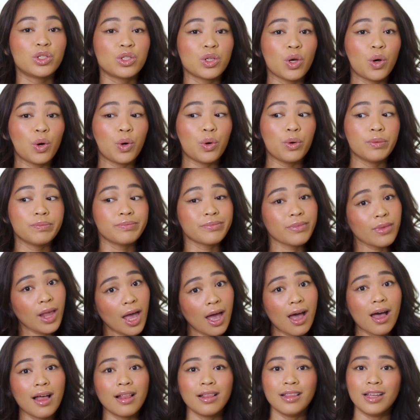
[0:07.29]
So,
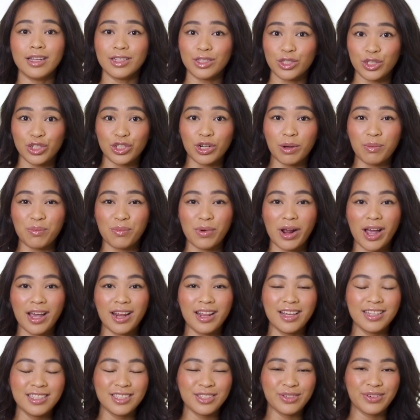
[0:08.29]
let's jump right
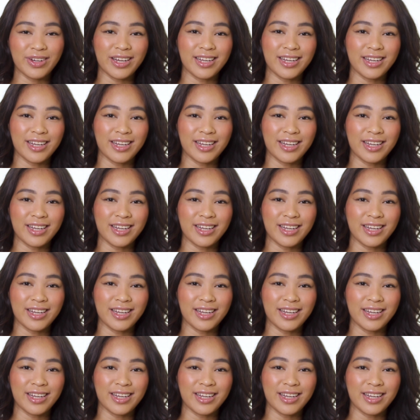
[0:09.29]
into